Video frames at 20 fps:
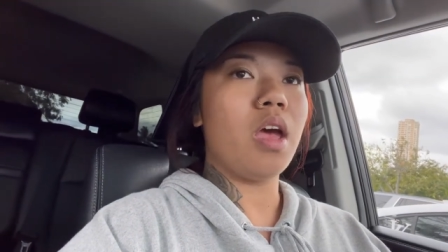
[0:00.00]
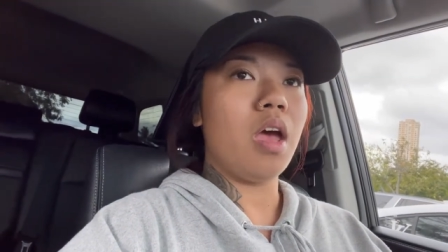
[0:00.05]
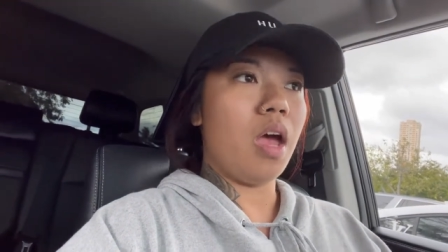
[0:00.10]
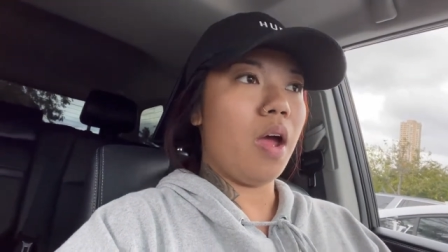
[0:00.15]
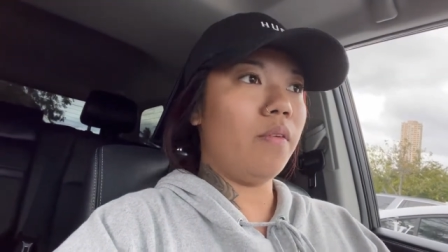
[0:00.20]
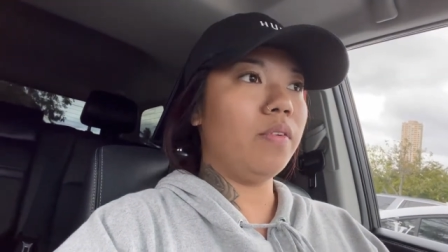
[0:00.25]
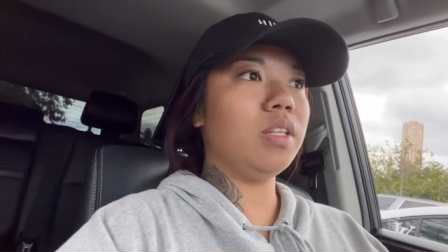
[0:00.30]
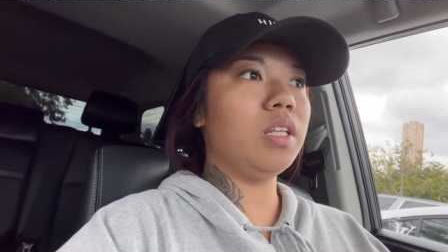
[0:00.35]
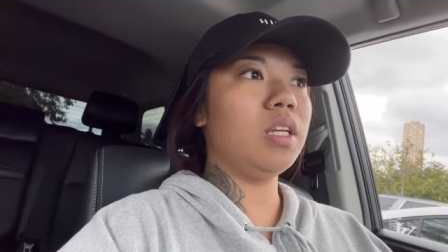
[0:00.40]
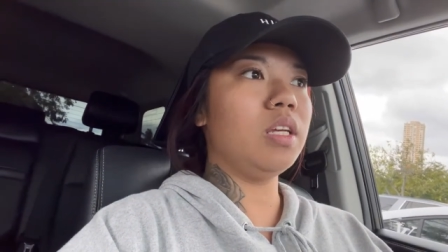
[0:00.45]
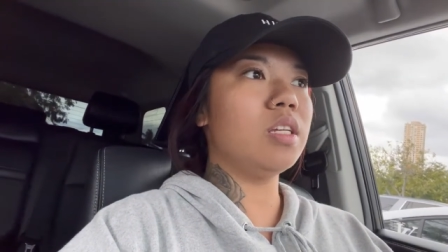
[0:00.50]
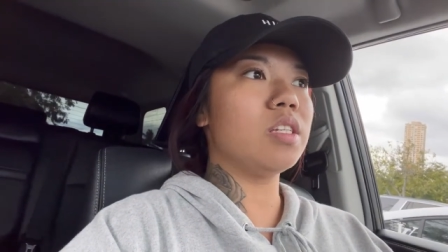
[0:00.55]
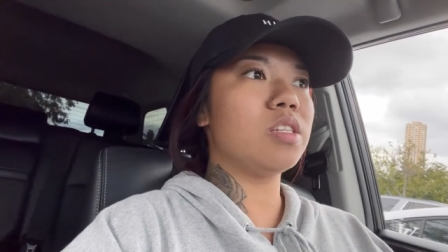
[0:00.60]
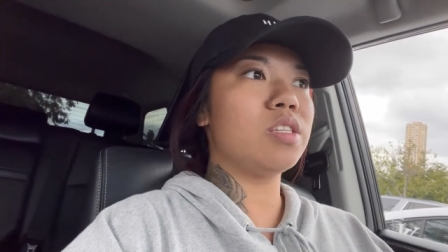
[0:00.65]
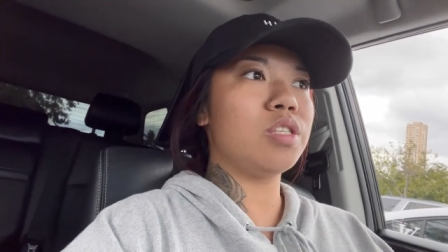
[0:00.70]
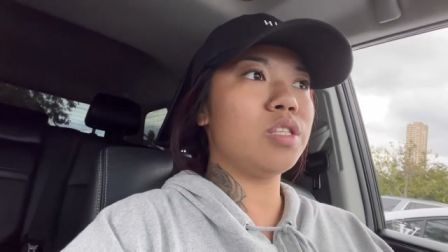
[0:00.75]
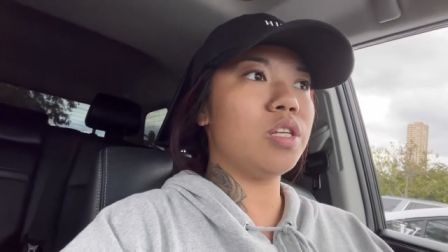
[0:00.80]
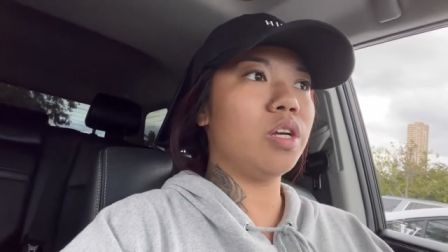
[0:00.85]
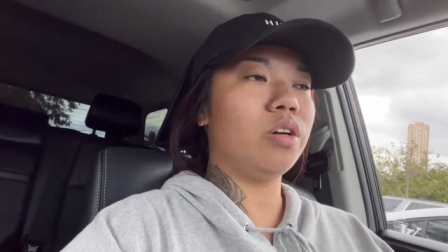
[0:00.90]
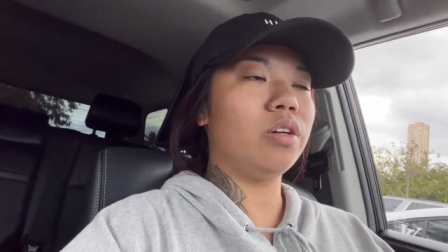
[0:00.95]
everything is
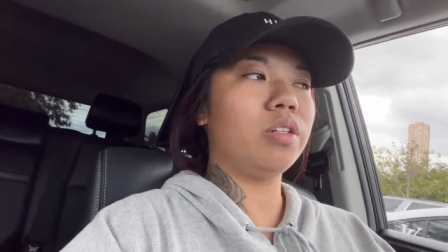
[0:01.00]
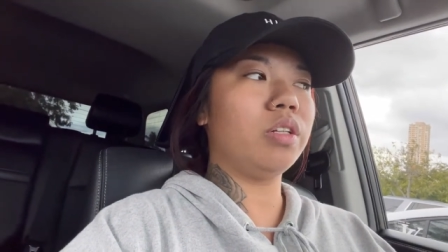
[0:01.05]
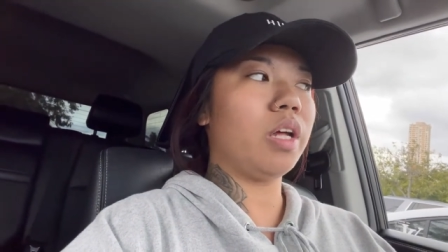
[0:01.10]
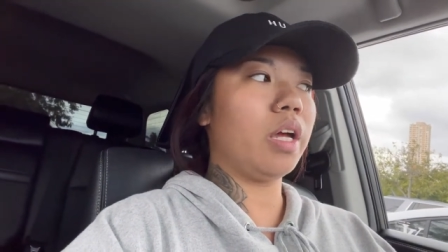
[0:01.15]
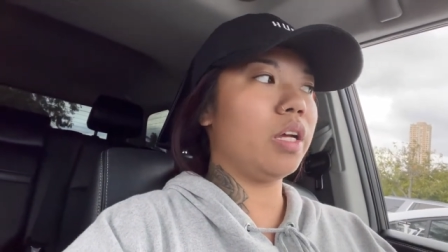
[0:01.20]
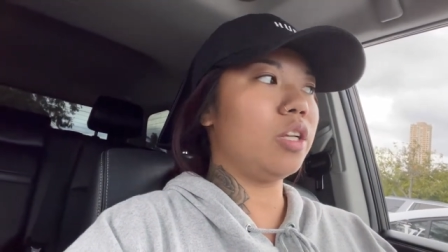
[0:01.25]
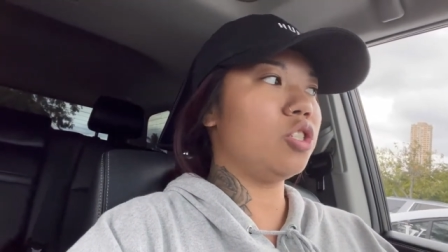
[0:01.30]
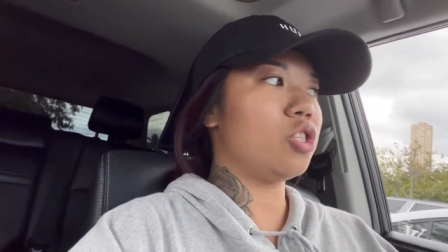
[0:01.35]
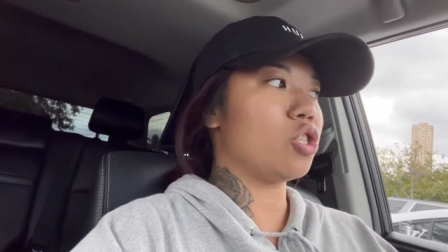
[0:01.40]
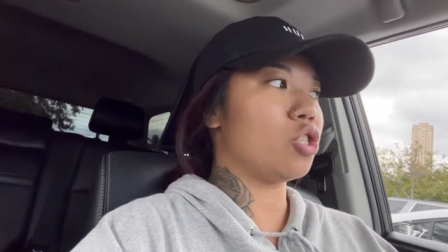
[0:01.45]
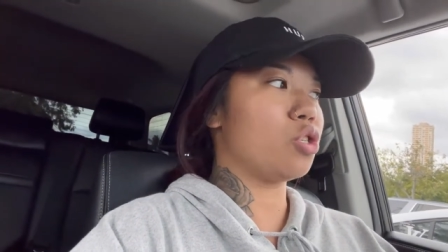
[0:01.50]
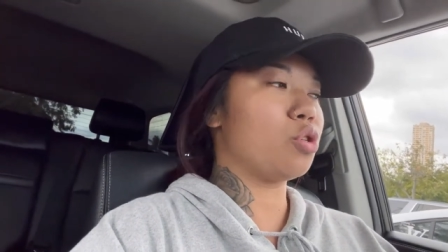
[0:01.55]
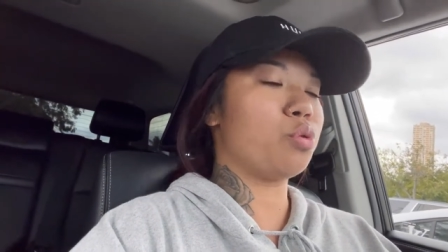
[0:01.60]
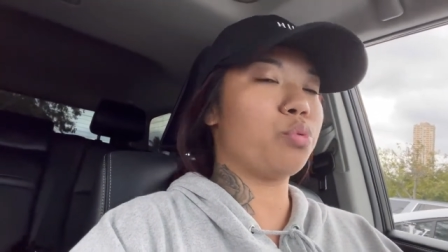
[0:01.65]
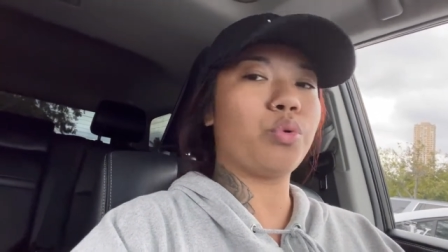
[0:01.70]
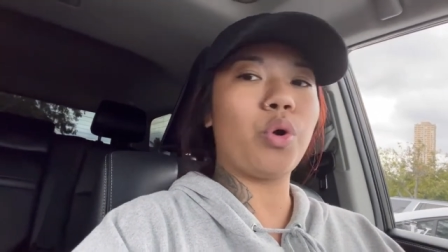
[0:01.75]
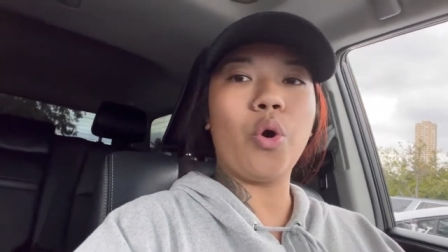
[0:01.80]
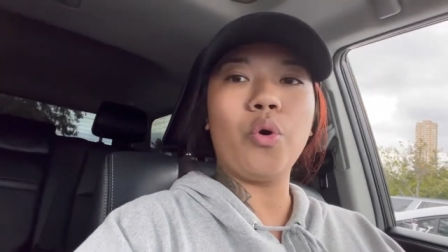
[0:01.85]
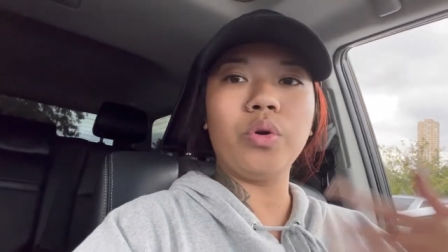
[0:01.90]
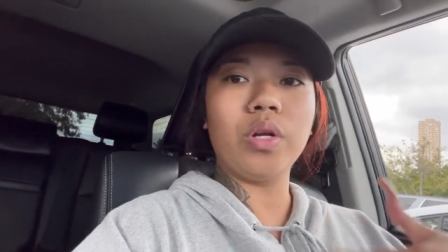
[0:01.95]
still like just
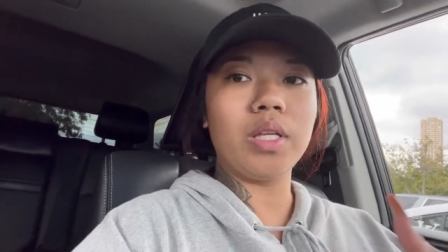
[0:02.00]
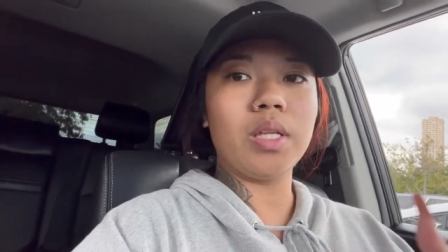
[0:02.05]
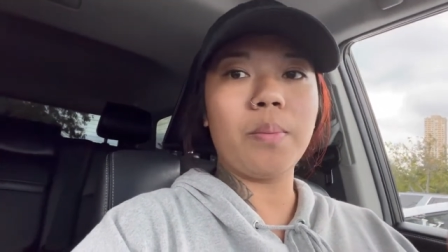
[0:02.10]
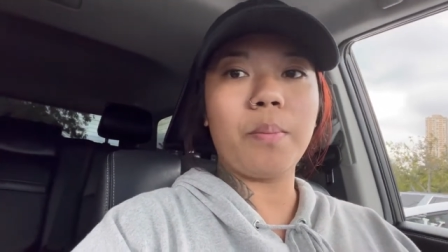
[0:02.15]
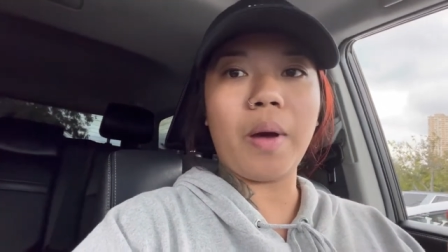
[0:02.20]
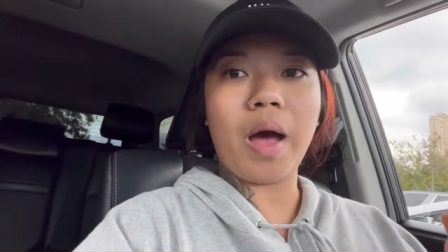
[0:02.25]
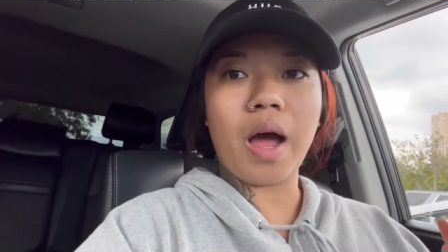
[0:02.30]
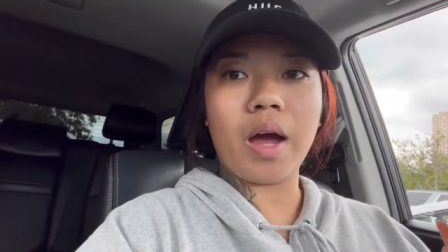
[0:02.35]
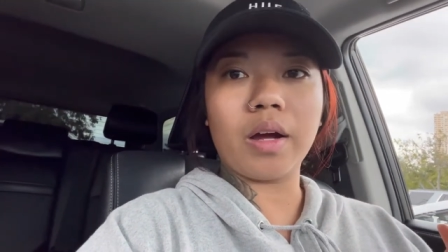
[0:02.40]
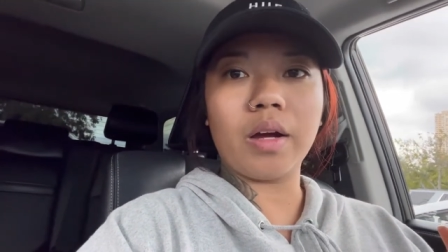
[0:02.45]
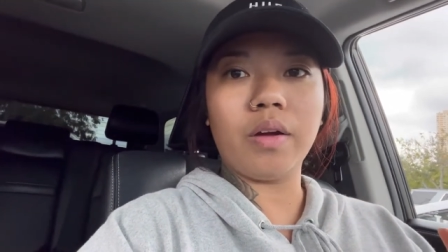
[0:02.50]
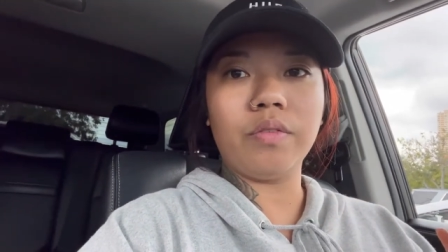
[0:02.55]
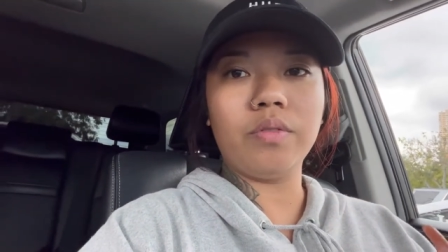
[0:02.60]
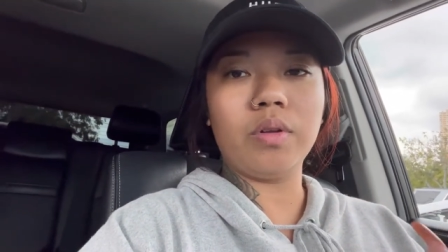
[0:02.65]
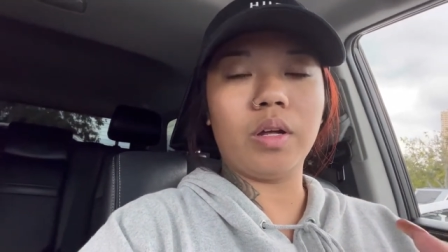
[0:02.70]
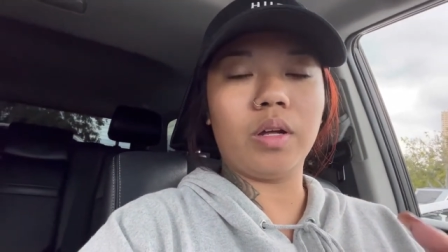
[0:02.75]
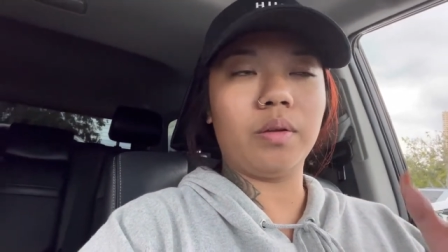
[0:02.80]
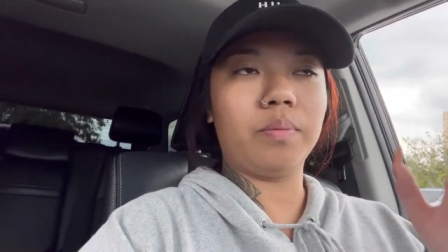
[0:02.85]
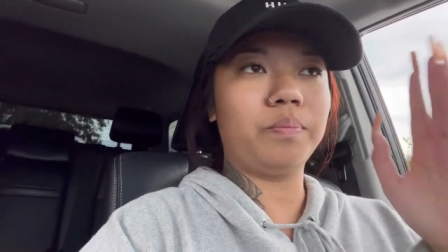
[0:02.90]
thrown in the back of the,